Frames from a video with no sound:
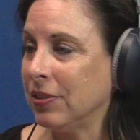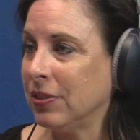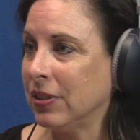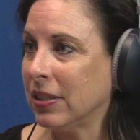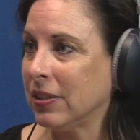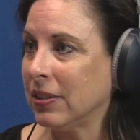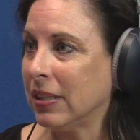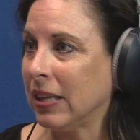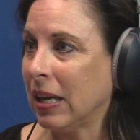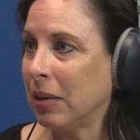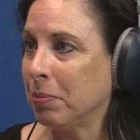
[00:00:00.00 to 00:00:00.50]

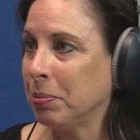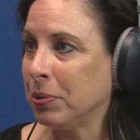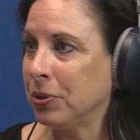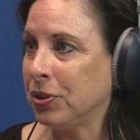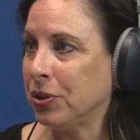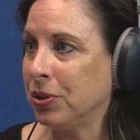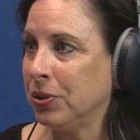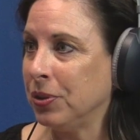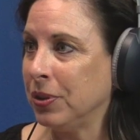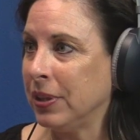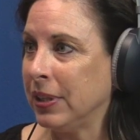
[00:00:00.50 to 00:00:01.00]
us an
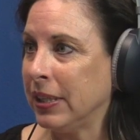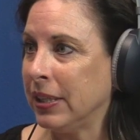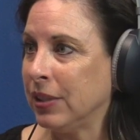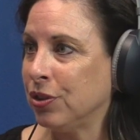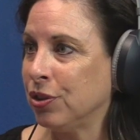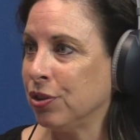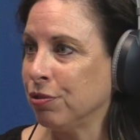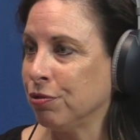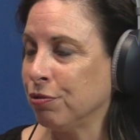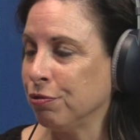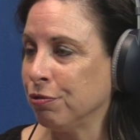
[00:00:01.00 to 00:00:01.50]
opportunity
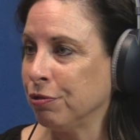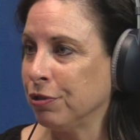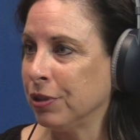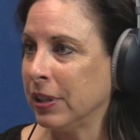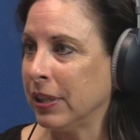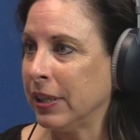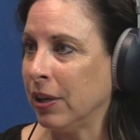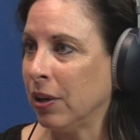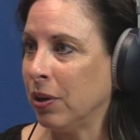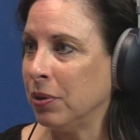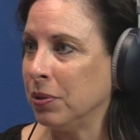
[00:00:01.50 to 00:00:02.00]
to
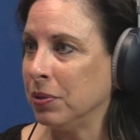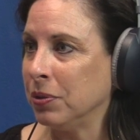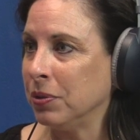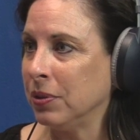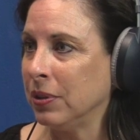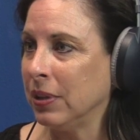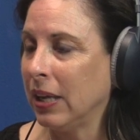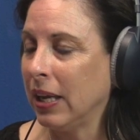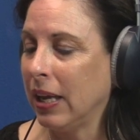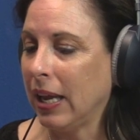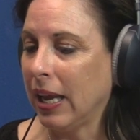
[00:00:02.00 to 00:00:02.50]
really
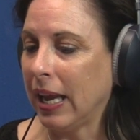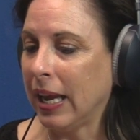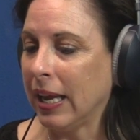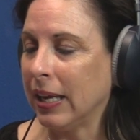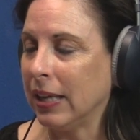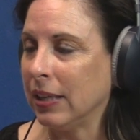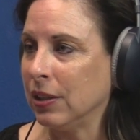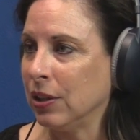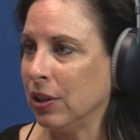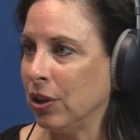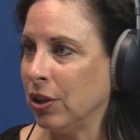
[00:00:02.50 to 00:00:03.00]
hone
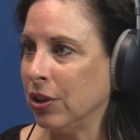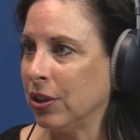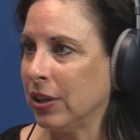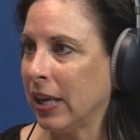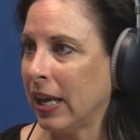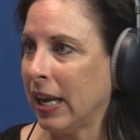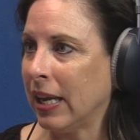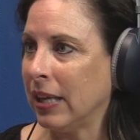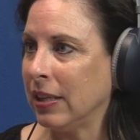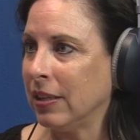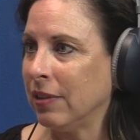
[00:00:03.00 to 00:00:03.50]
and
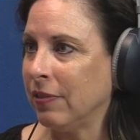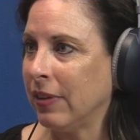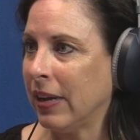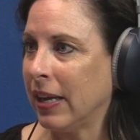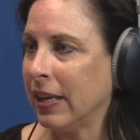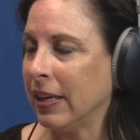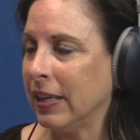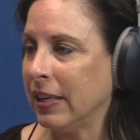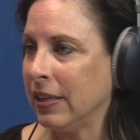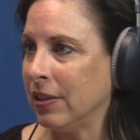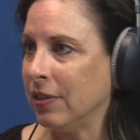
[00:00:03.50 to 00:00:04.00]
look at
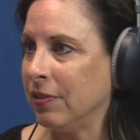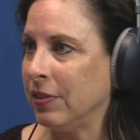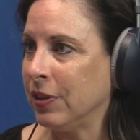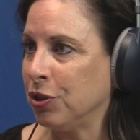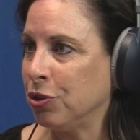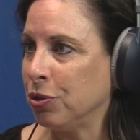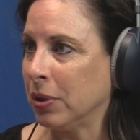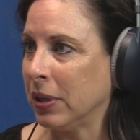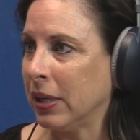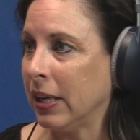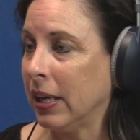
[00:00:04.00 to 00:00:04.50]
Nevada
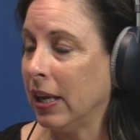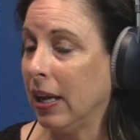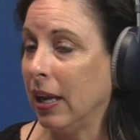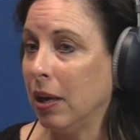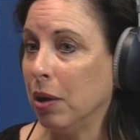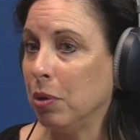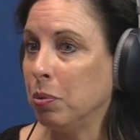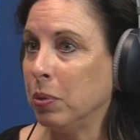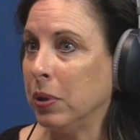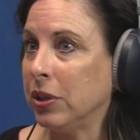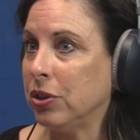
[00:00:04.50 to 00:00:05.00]
individually,
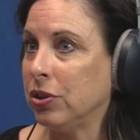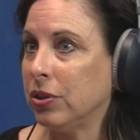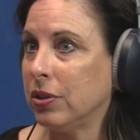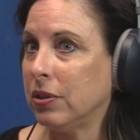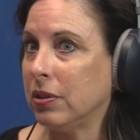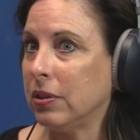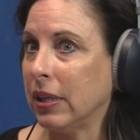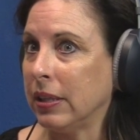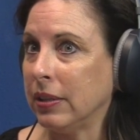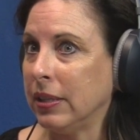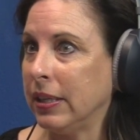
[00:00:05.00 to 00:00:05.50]
which
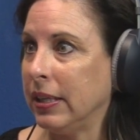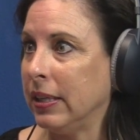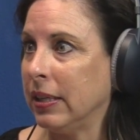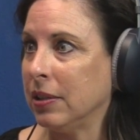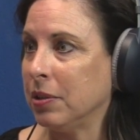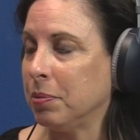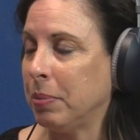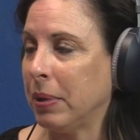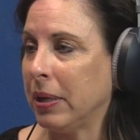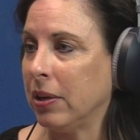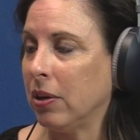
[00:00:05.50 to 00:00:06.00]
Centene
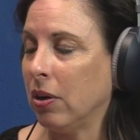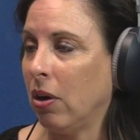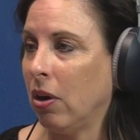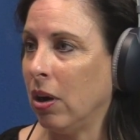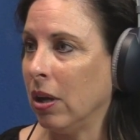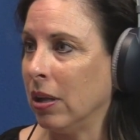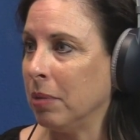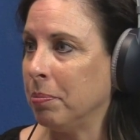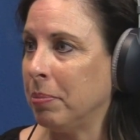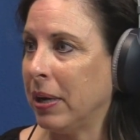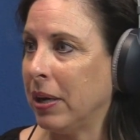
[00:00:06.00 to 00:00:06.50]
has been
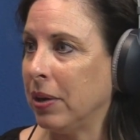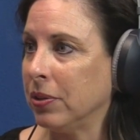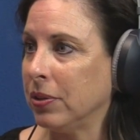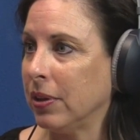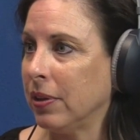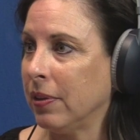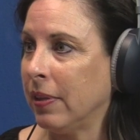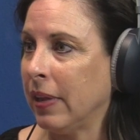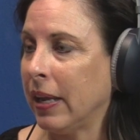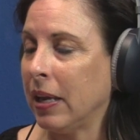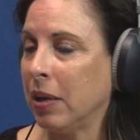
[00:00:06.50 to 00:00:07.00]
all
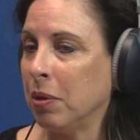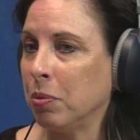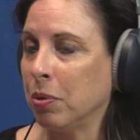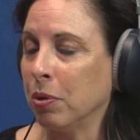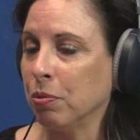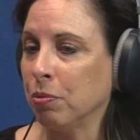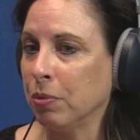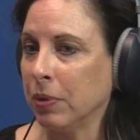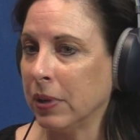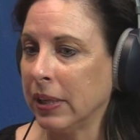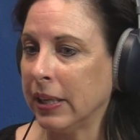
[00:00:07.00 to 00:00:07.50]
about. They
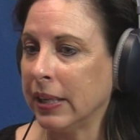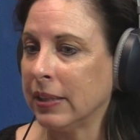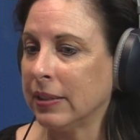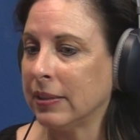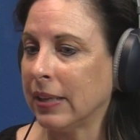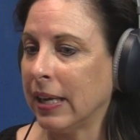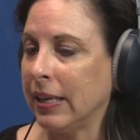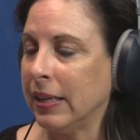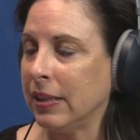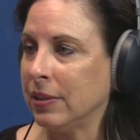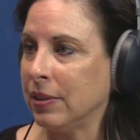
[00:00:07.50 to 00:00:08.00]
were really
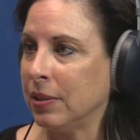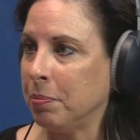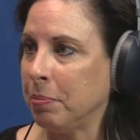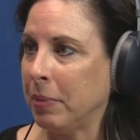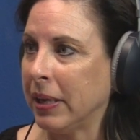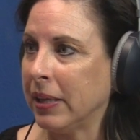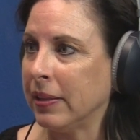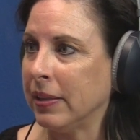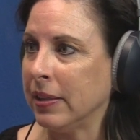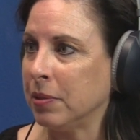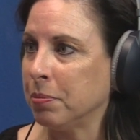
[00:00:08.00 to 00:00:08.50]
excited to
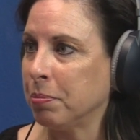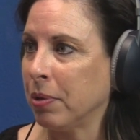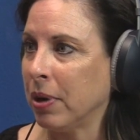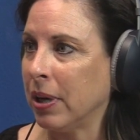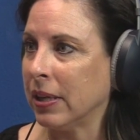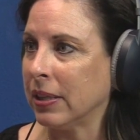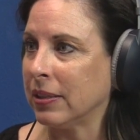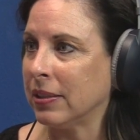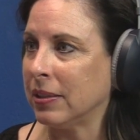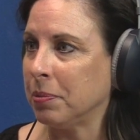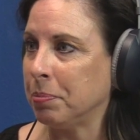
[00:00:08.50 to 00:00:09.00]
make these
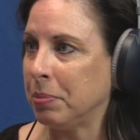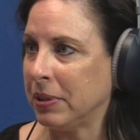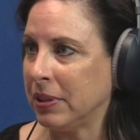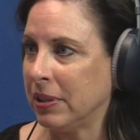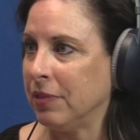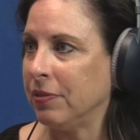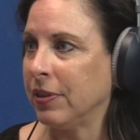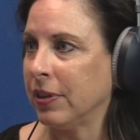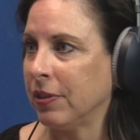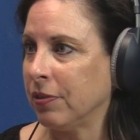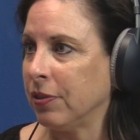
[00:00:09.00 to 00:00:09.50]
products
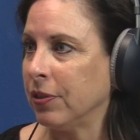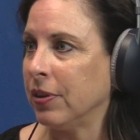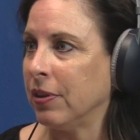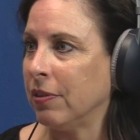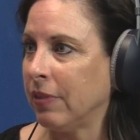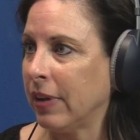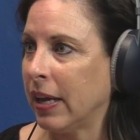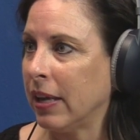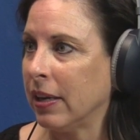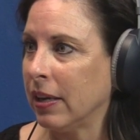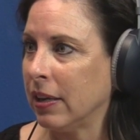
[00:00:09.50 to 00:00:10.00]
specific for
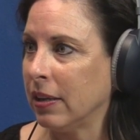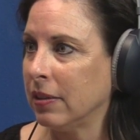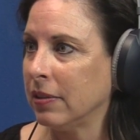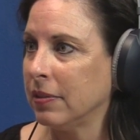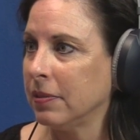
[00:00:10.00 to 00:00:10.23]
Nevada.